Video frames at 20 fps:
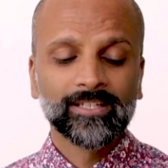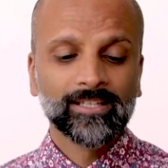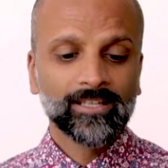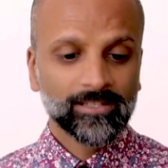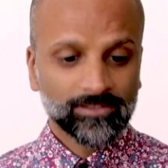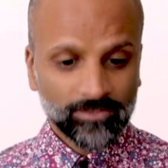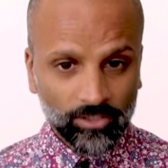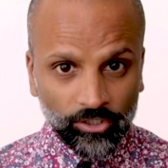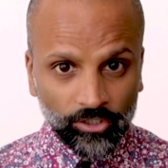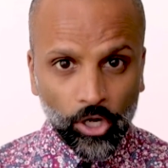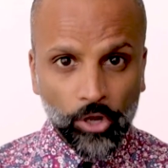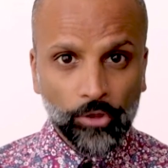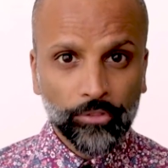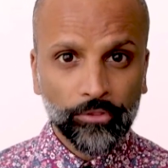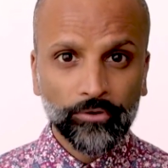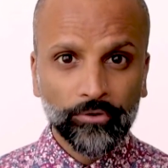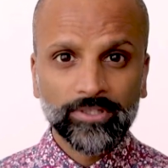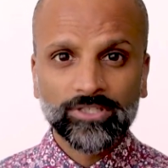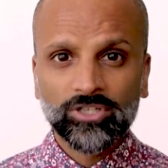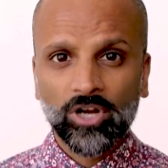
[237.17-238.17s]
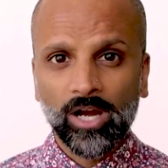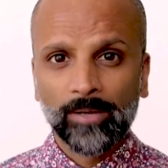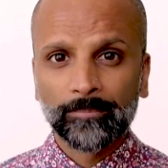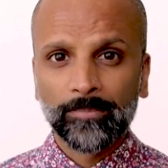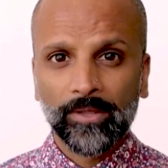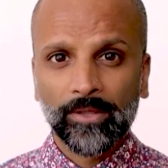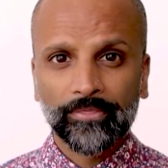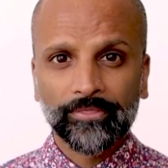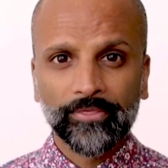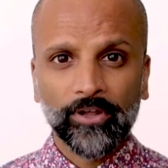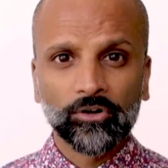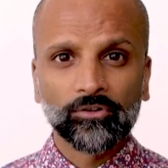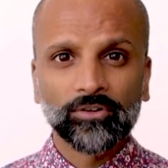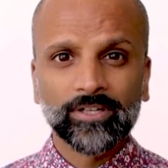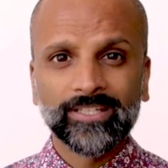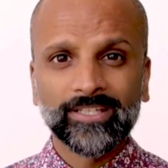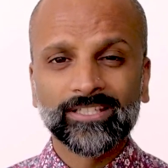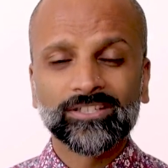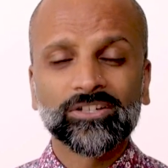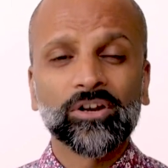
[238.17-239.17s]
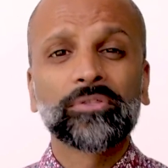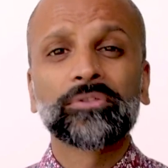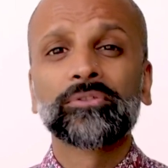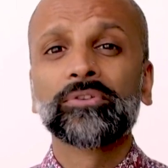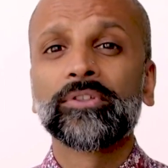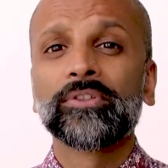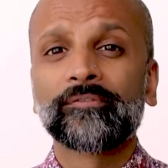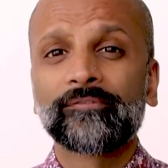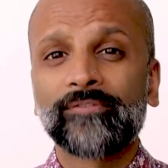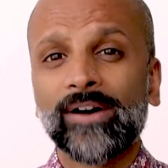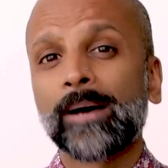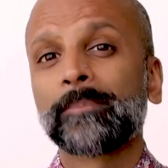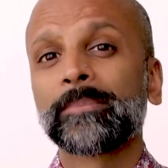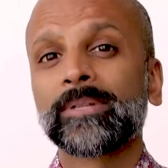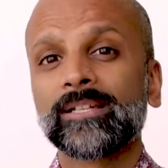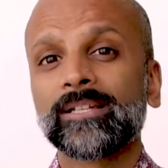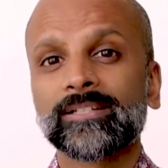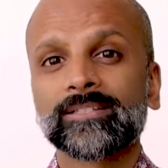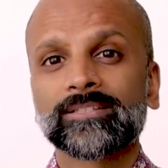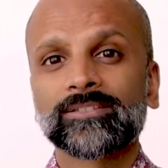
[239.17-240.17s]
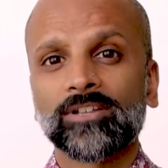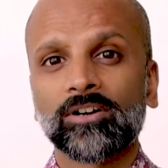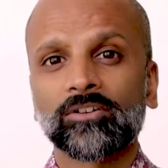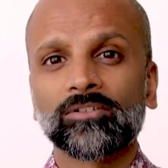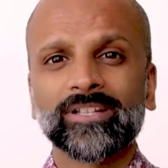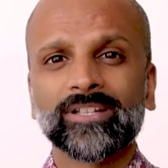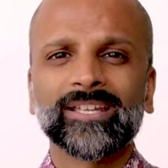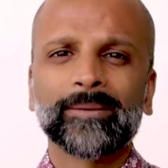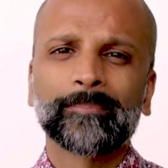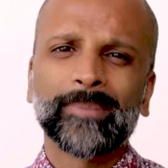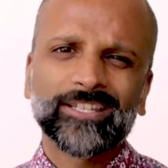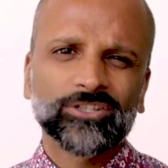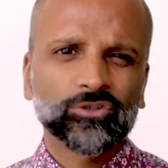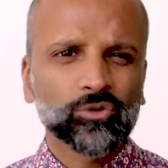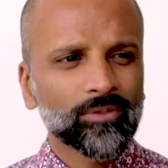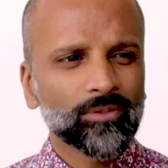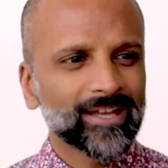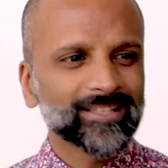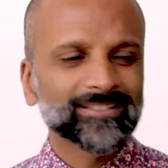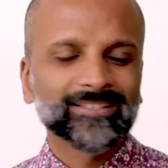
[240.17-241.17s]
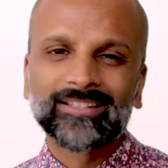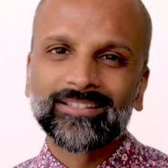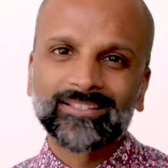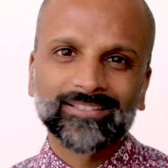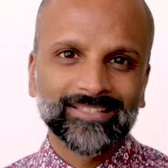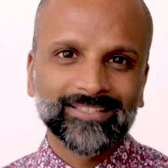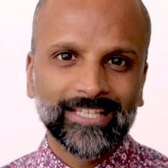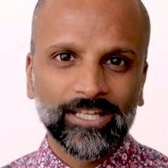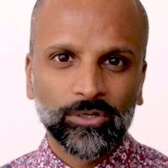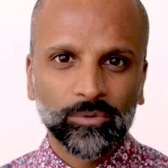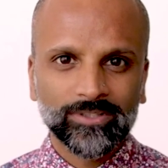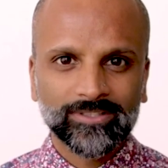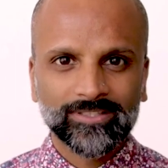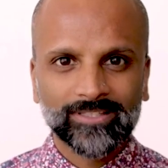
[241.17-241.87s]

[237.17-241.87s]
So go through the timeline thoroughly, go through the family list thoroughly, and make sure that it's in the sequence